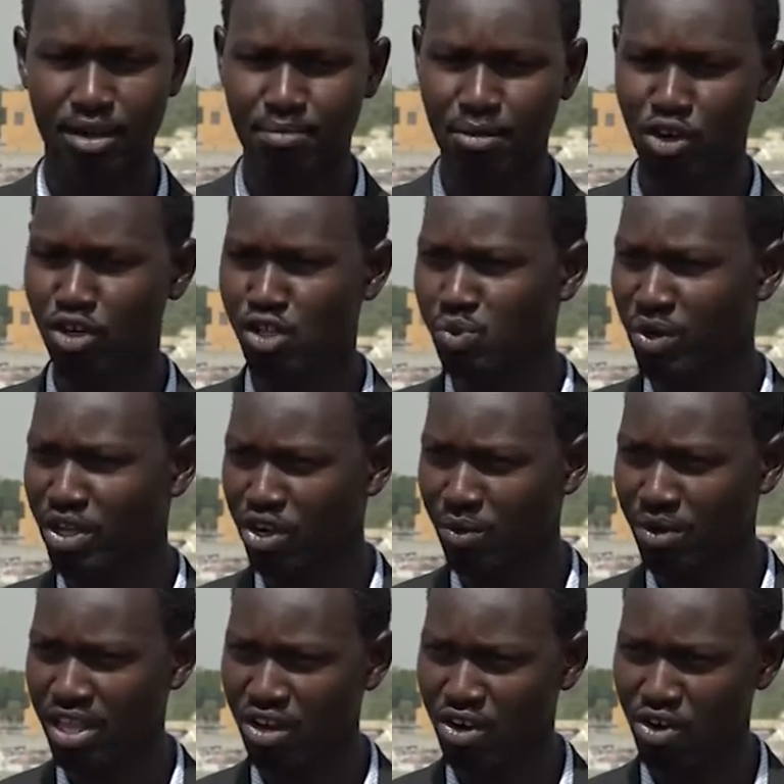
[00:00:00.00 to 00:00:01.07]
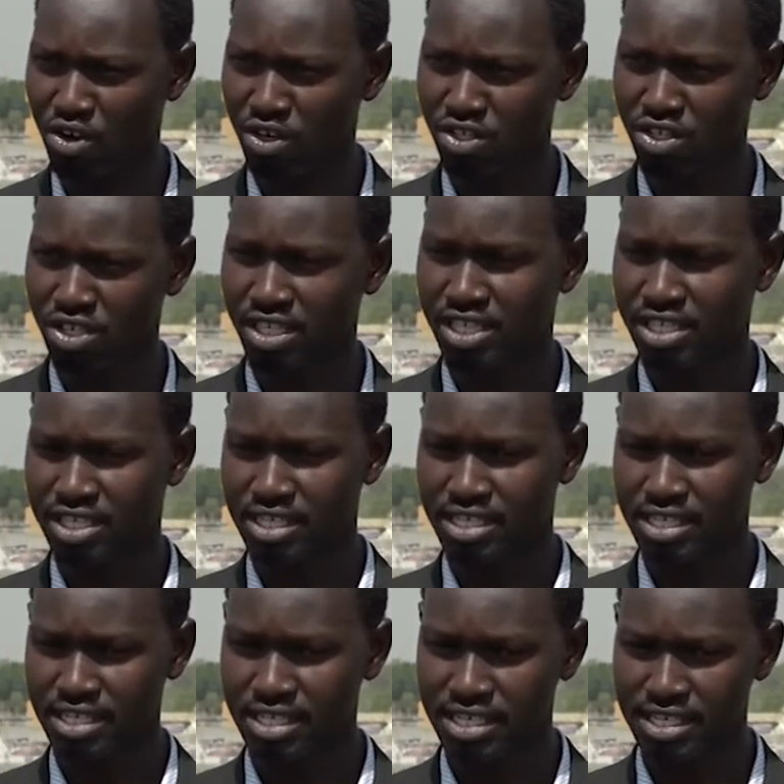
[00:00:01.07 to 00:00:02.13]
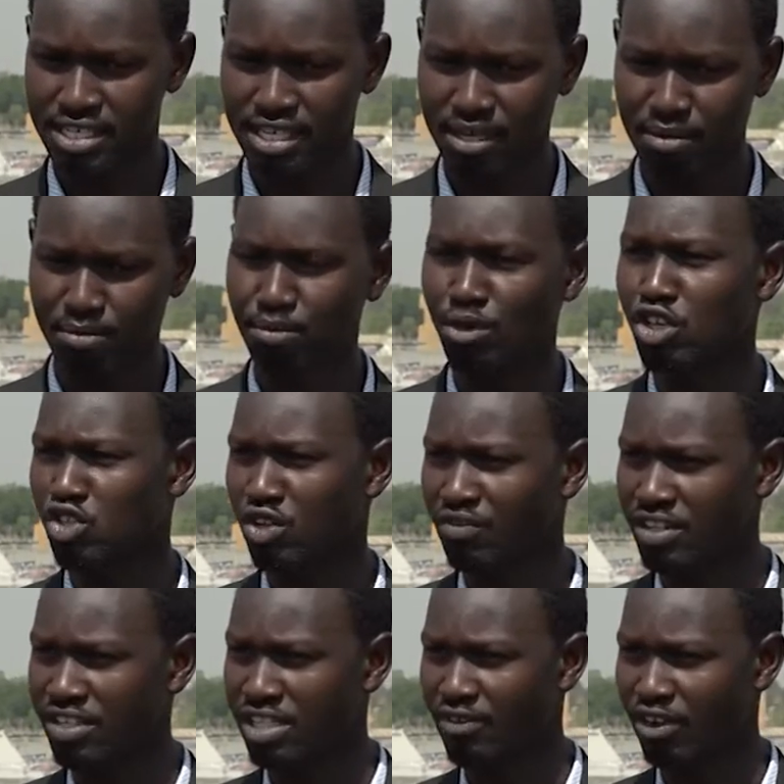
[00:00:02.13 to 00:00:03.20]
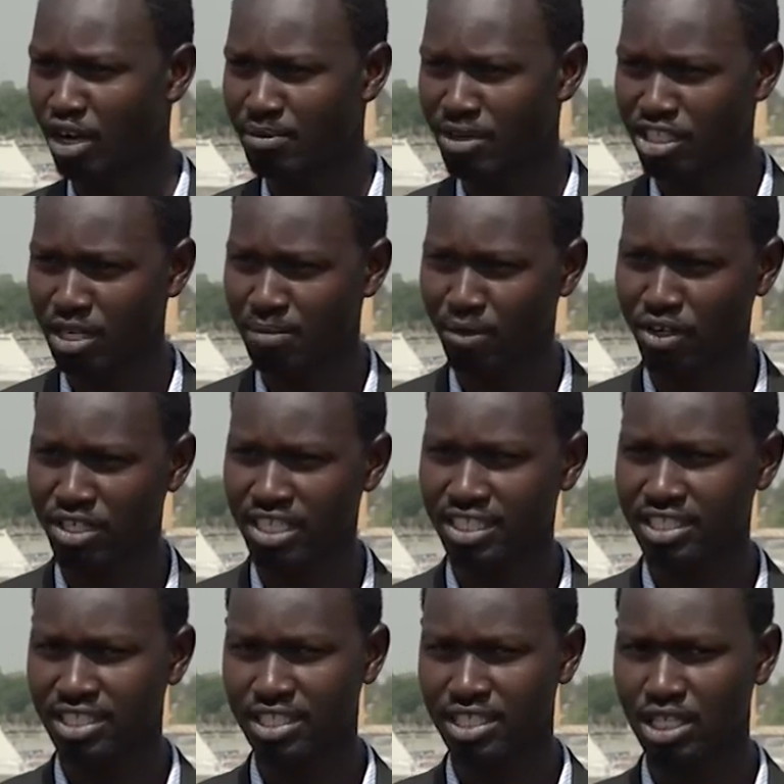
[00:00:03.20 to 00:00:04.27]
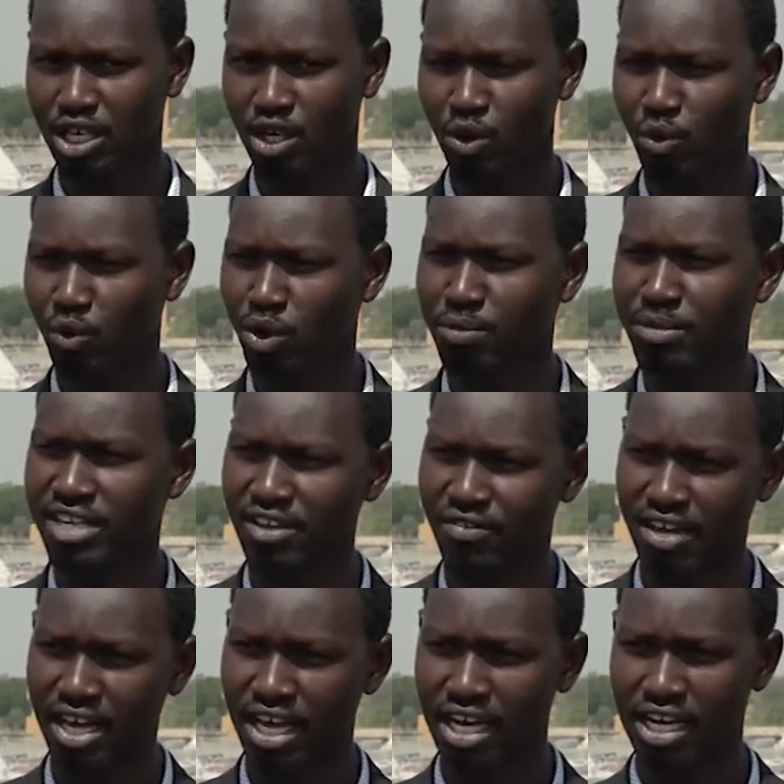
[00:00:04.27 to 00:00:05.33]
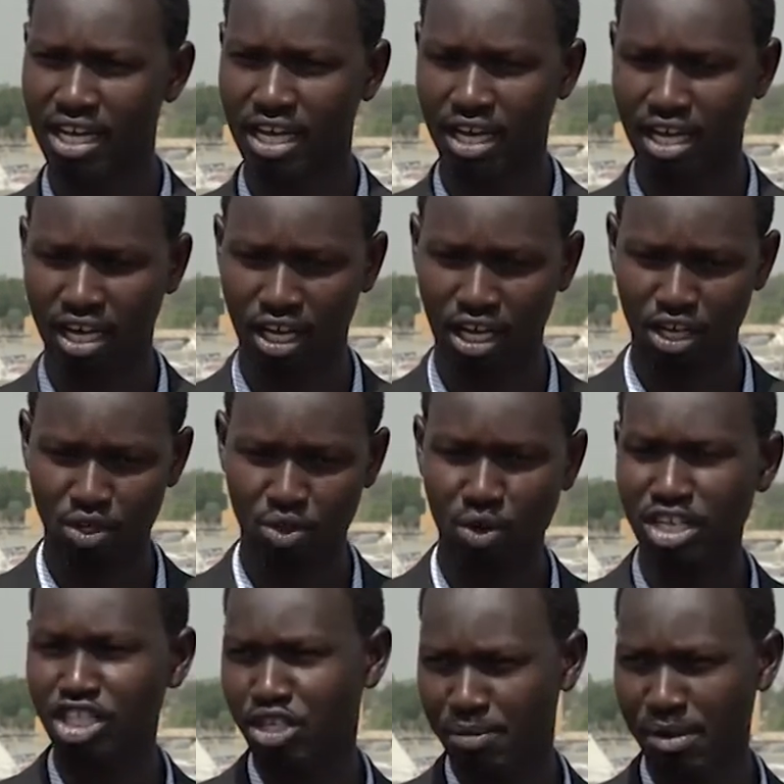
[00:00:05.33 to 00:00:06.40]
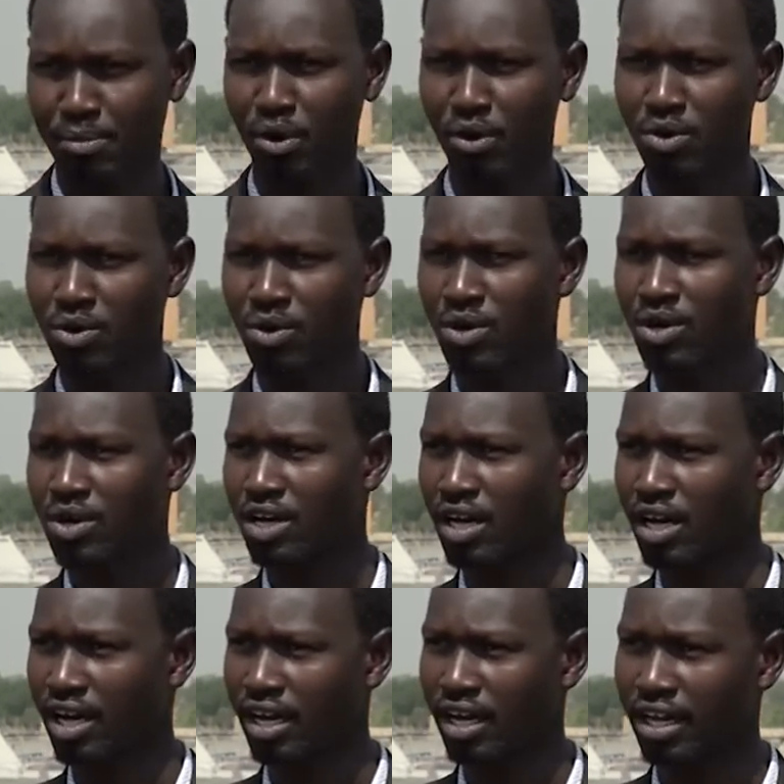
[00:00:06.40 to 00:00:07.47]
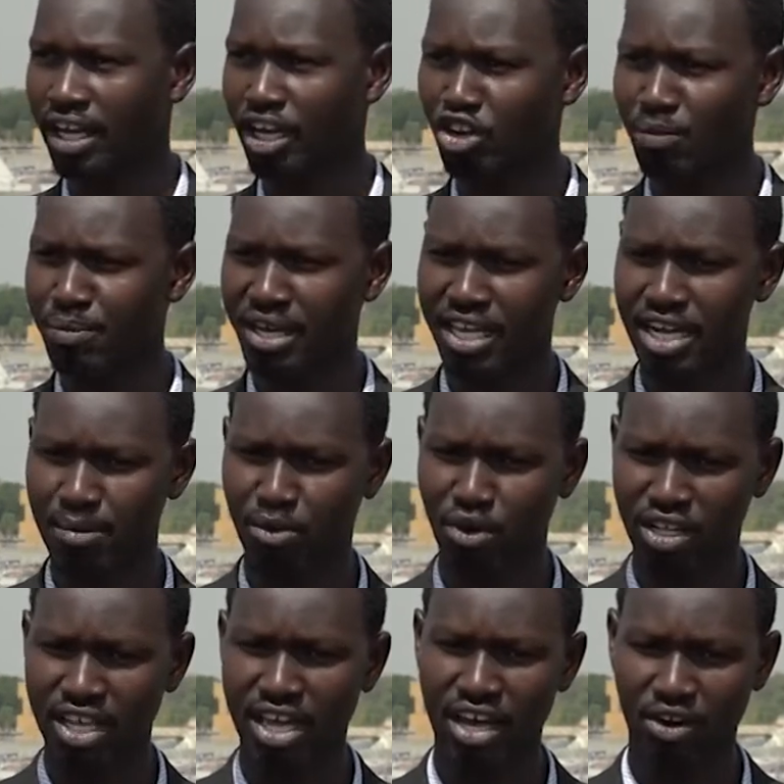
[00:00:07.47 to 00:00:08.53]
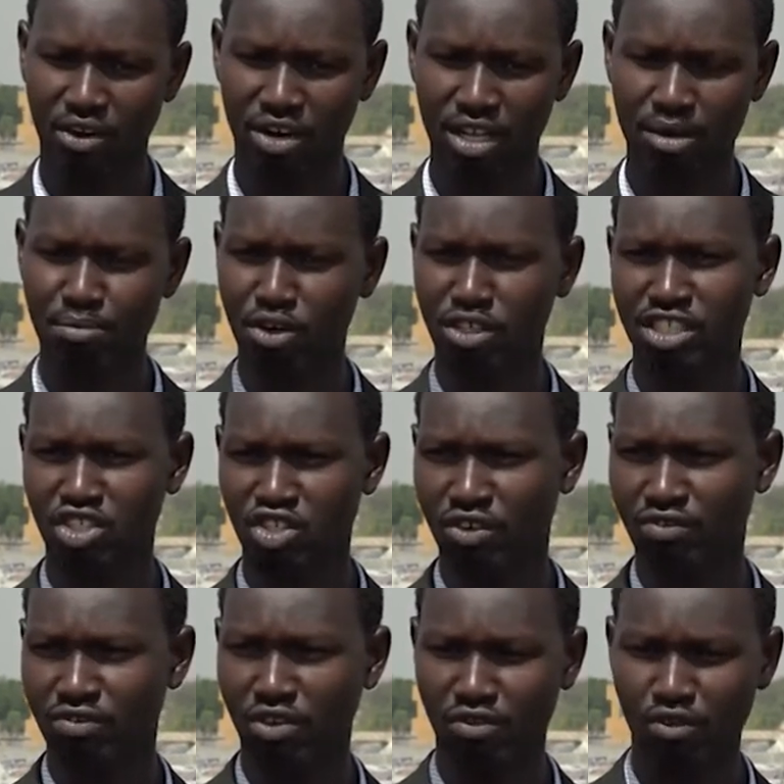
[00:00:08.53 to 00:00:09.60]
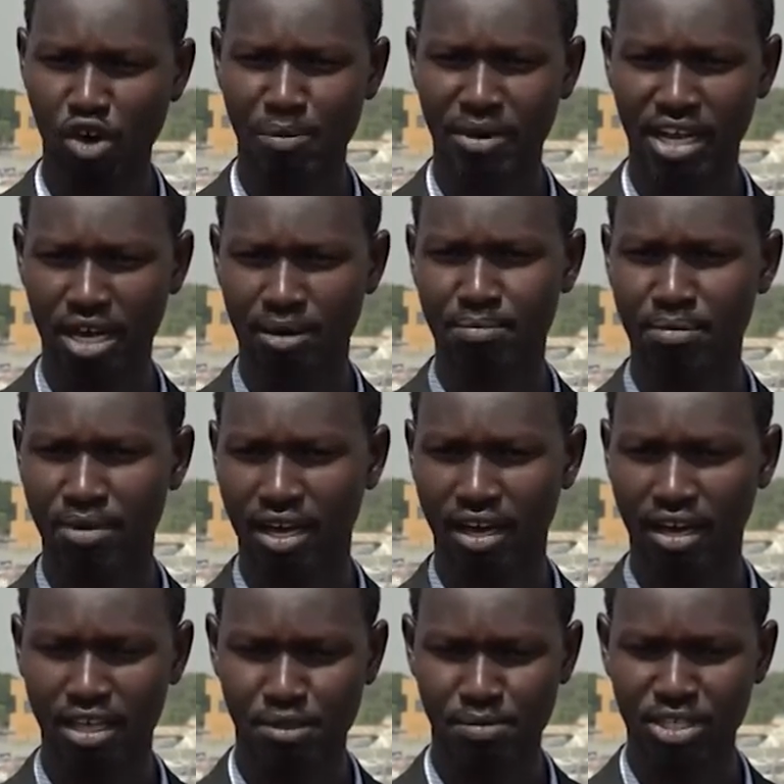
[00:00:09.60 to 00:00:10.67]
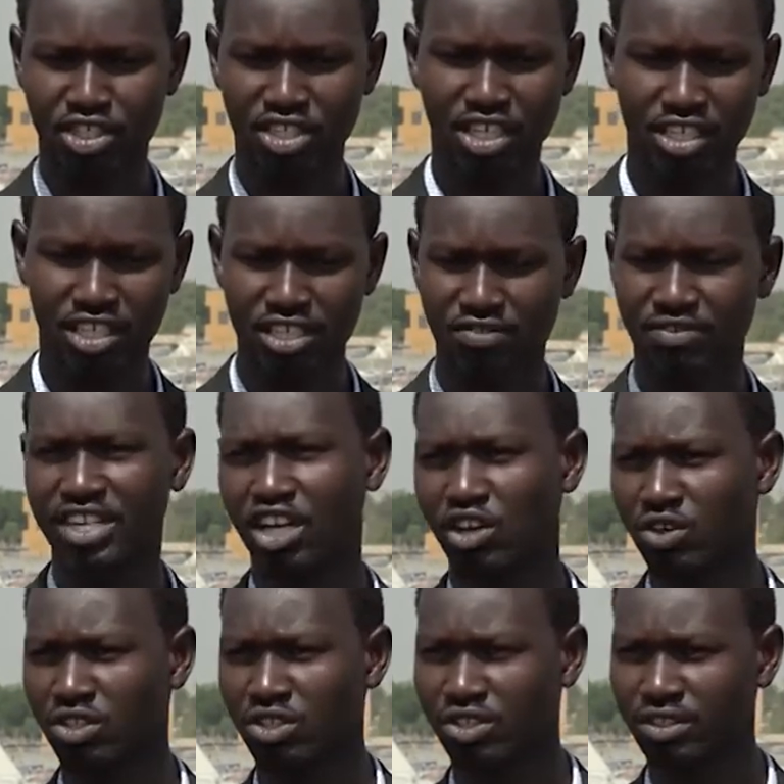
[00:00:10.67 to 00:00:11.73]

Because we know without road, most of these developmental projects would be difficult to reach people. Can you pick it up on there on the importance of opening up, especially this feeder road?